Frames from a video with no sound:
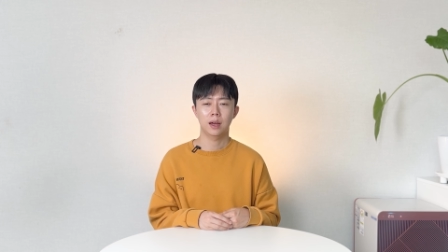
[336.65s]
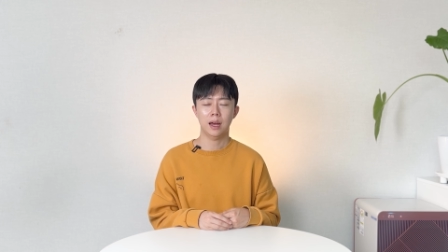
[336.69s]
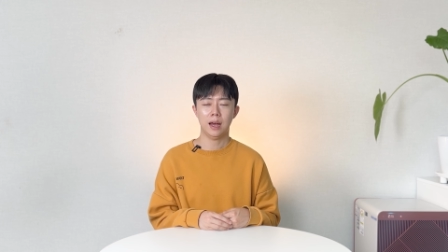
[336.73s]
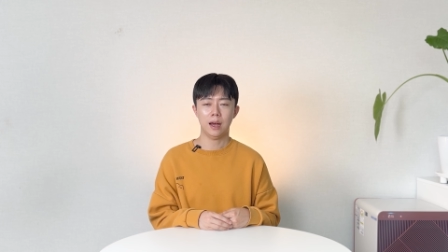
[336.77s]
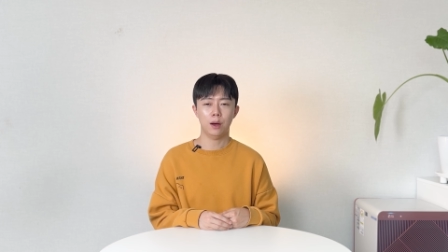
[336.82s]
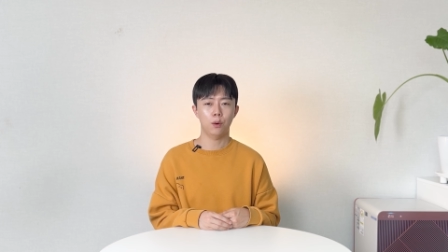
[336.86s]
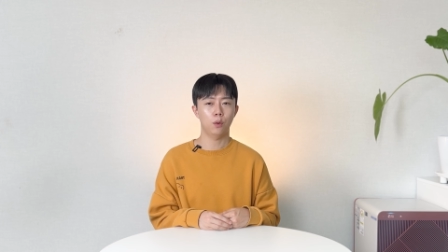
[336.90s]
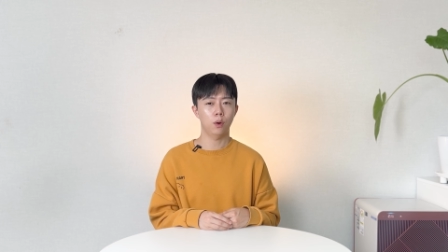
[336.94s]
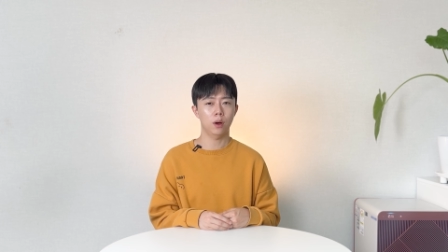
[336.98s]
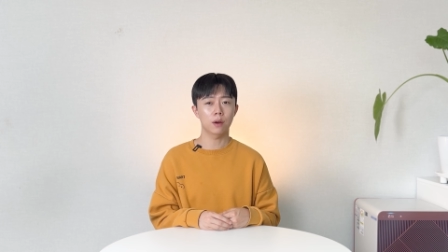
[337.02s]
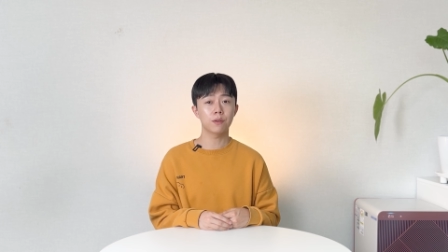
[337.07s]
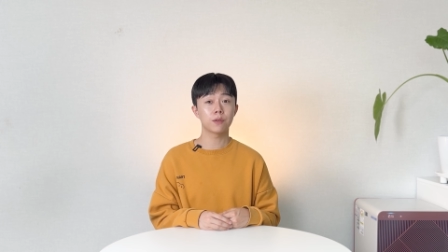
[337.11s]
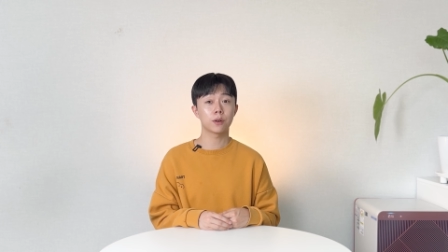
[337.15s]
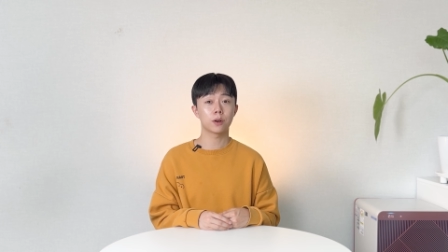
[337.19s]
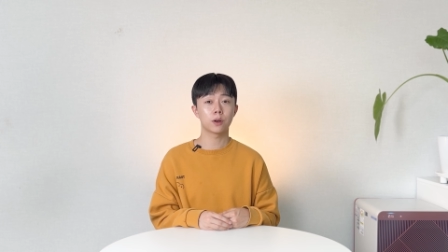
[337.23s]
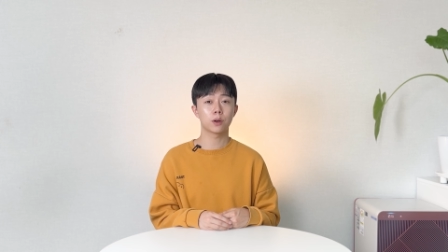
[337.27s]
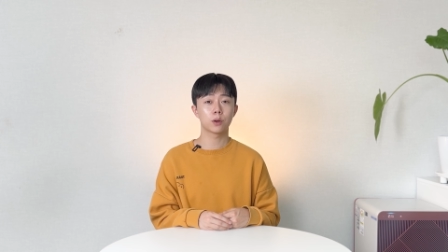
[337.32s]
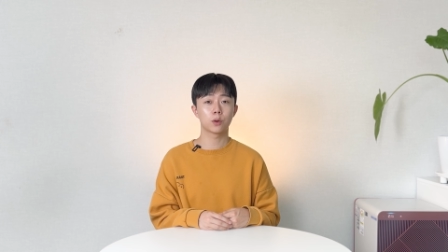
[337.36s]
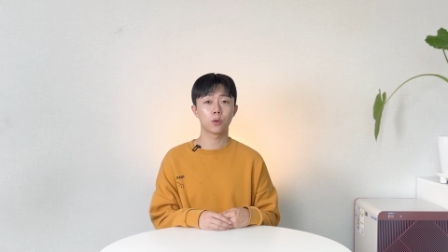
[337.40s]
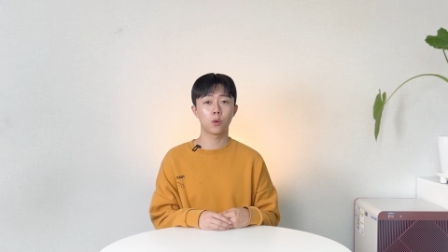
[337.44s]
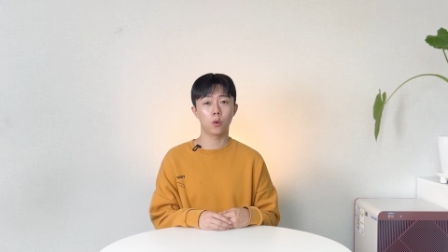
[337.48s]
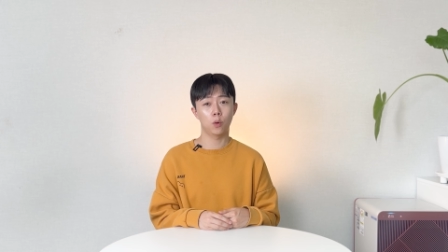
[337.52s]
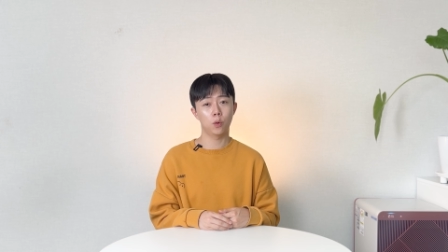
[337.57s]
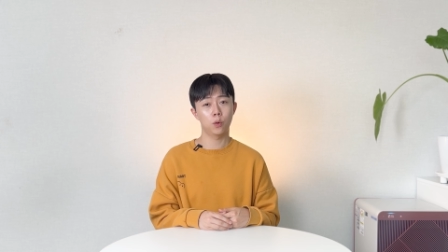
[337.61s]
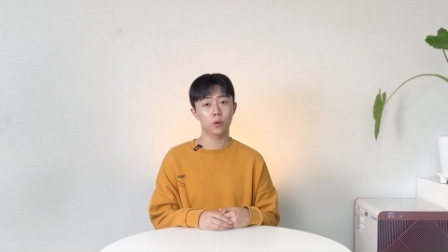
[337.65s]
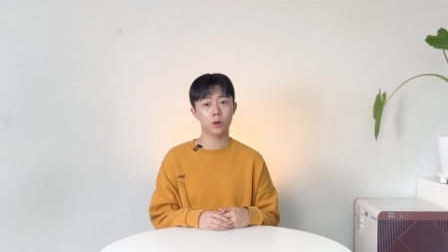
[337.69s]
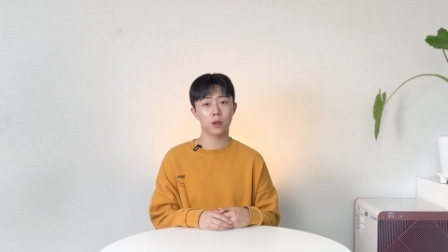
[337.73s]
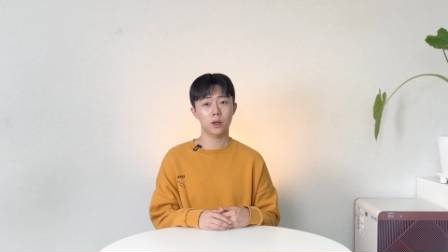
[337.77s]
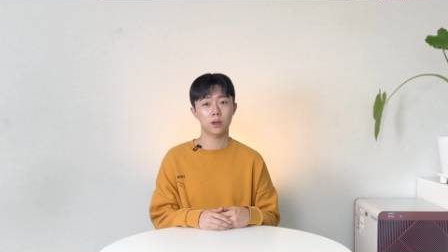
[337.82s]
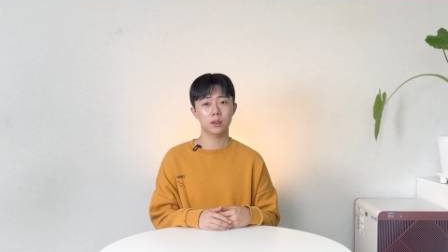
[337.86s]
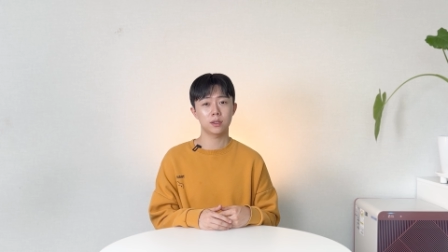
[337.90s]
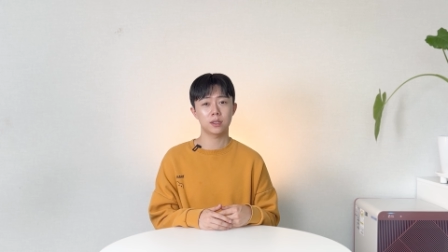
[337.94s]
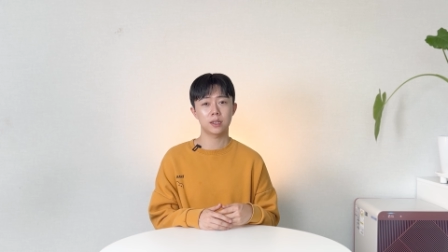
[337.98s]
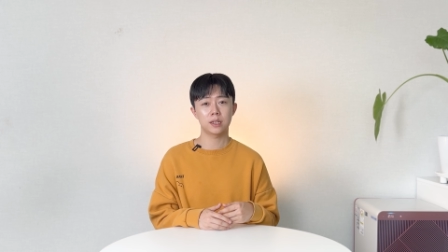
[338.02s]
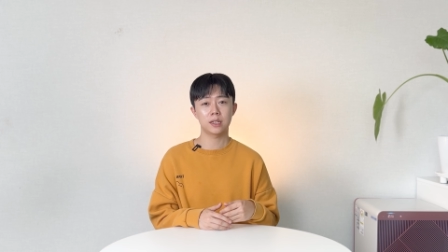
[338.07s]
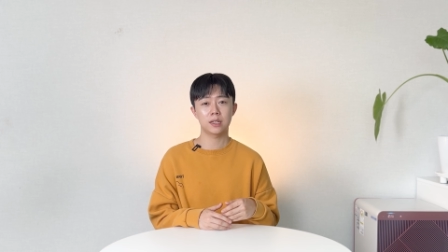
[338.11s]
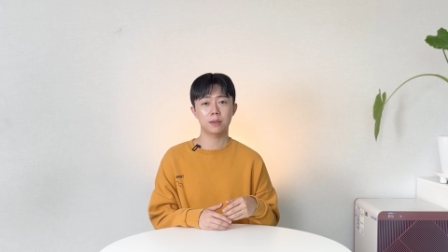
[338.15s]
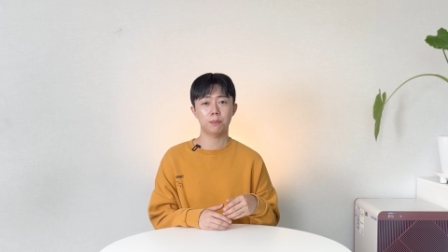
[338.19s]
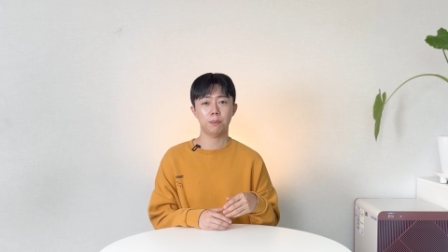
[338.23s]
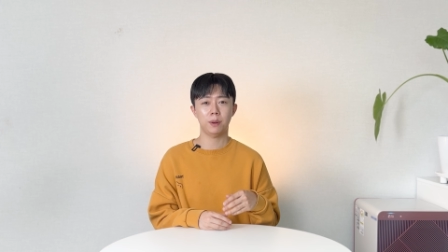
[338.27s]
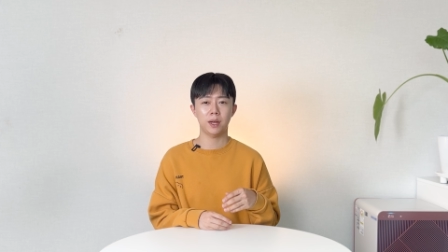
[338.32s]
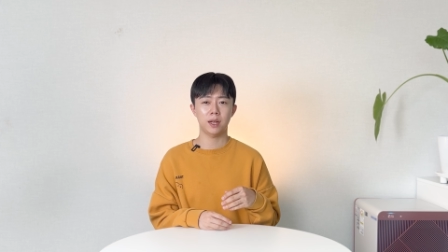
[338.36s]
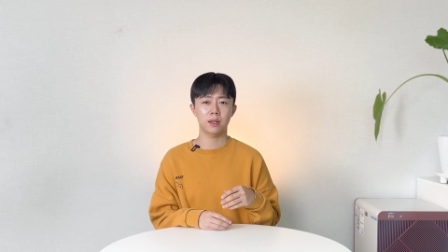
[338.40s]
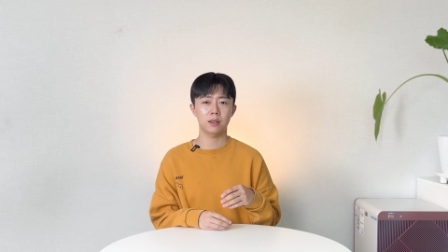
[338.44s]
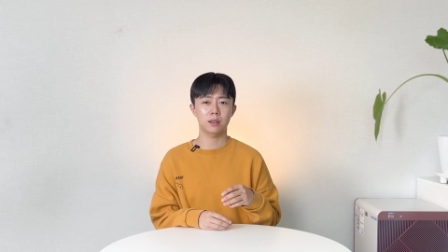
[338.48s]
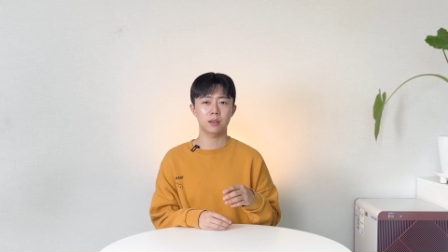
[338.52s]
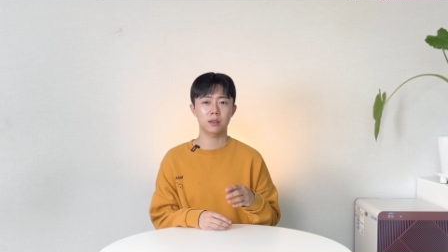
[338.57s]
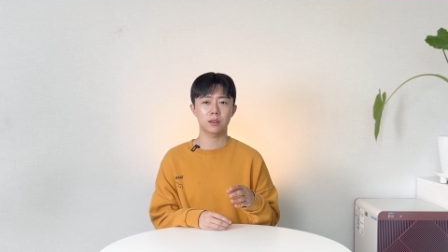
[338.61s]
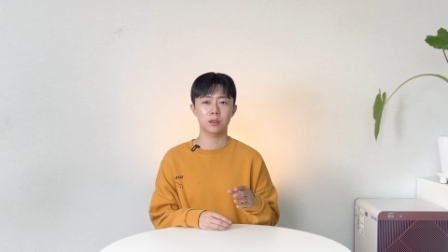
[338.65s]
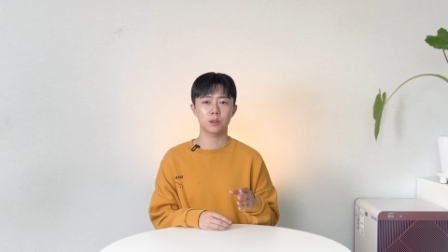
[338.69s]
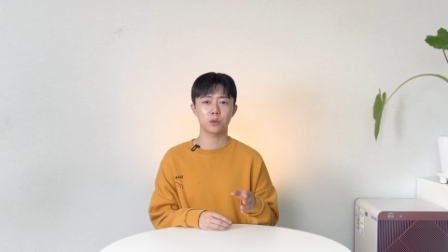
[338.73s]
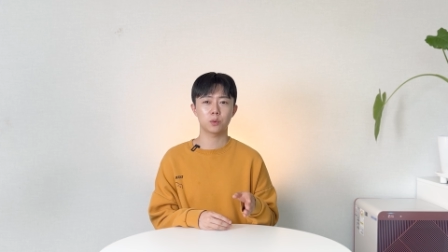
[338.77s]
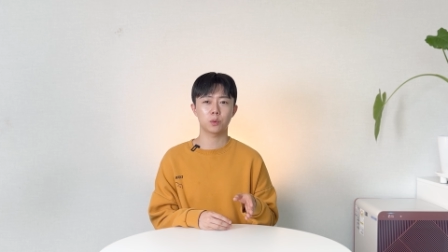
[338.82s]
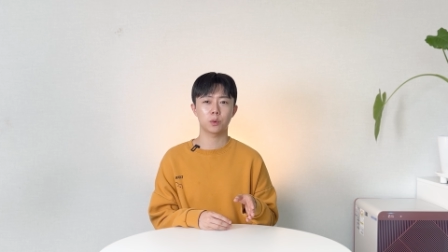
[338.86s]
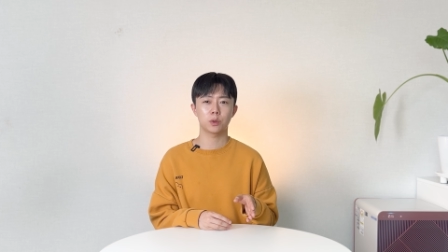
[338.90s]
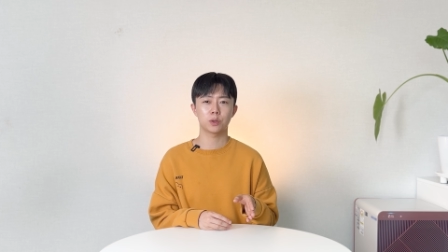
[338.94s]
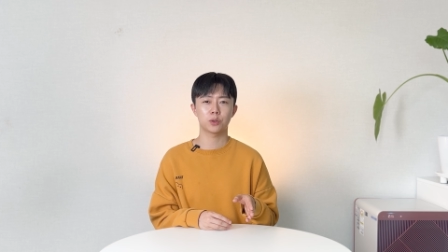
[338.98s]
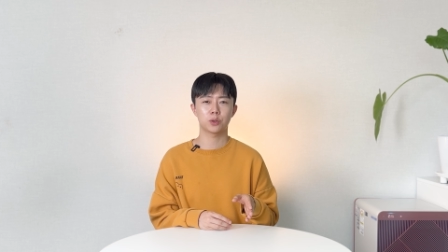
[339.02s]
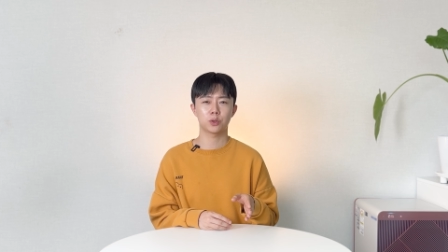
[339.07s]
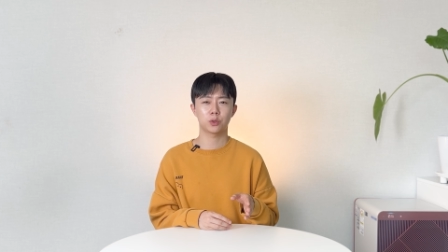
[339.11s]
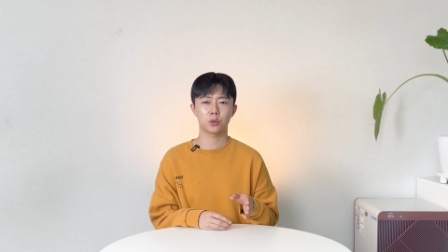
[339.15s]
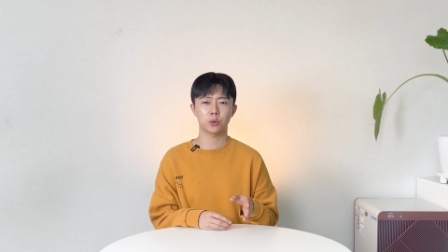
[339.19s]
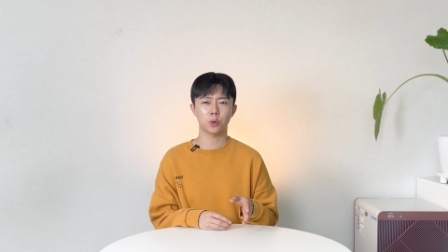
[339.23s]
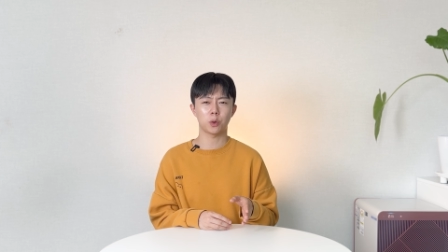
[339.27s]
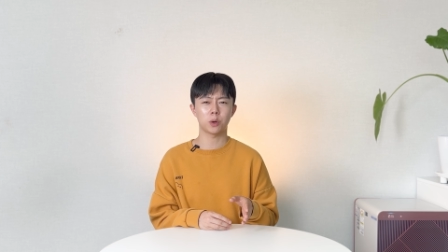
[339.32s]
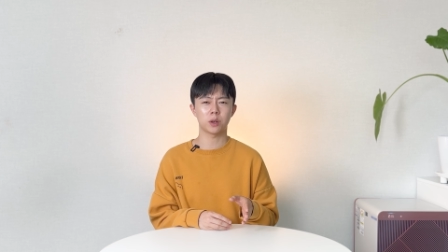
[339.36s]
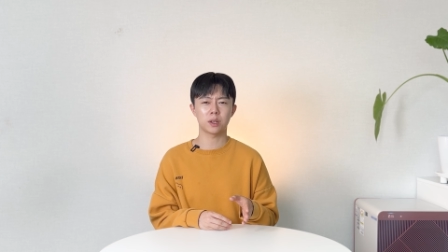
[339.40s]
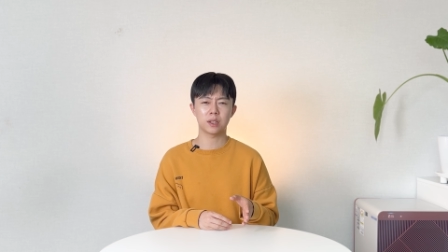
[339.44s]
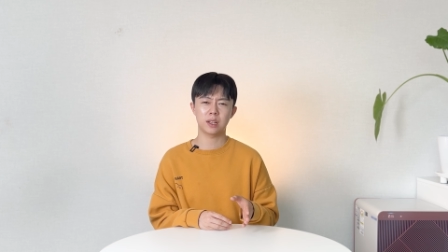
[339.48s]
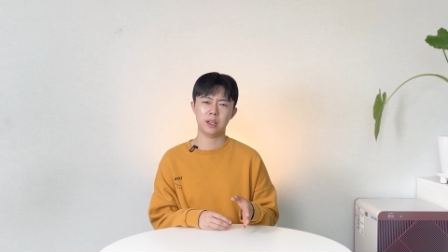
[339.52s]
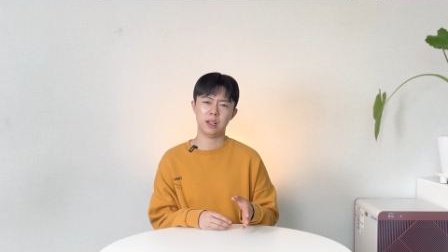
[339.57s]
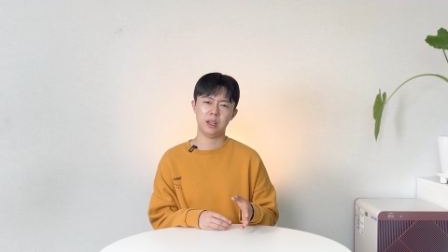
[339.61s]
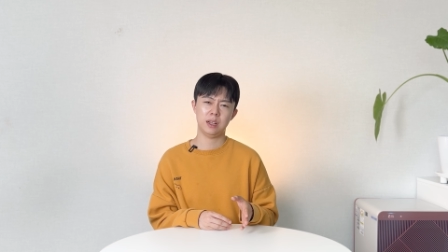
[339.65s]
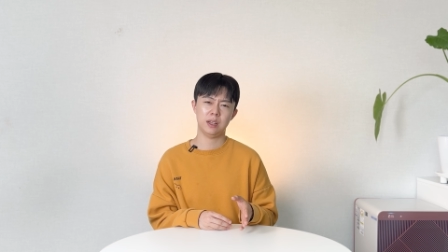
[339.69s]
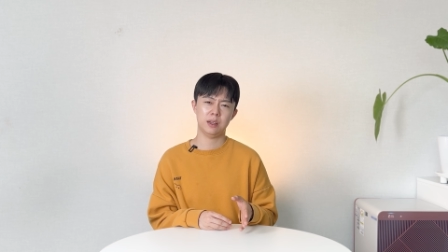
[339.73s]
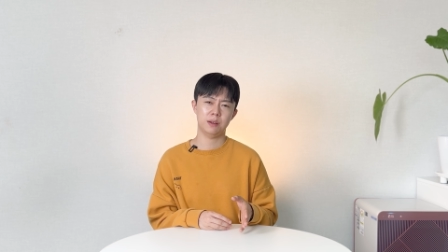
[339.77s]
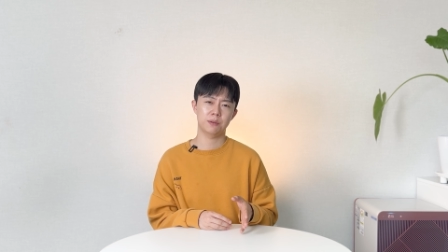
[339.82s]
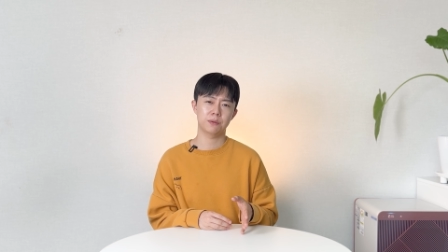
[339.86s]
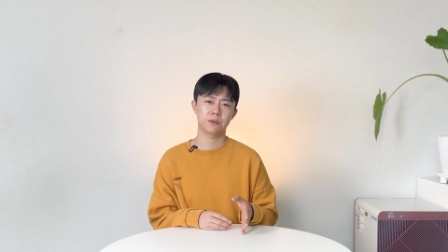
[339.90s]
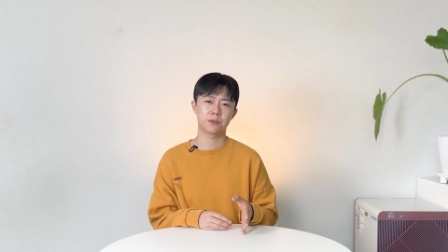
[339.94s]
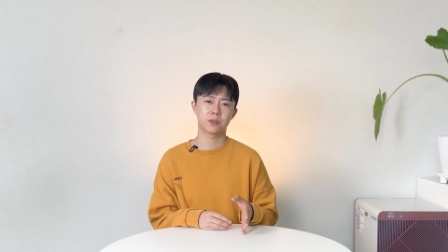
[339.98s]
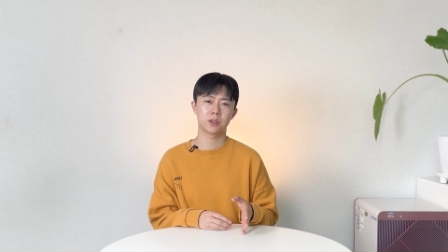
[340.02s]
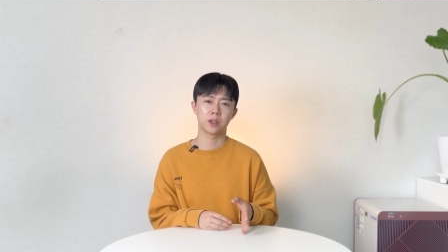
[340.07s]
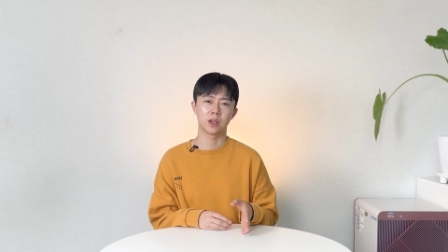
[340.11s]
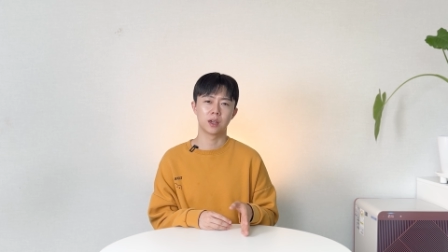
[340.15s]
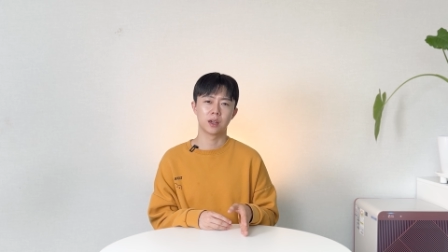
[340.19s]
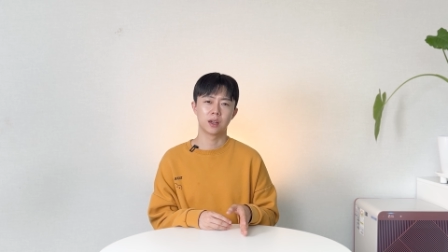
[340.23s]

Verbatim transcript: However, Korea's independence was short-lived.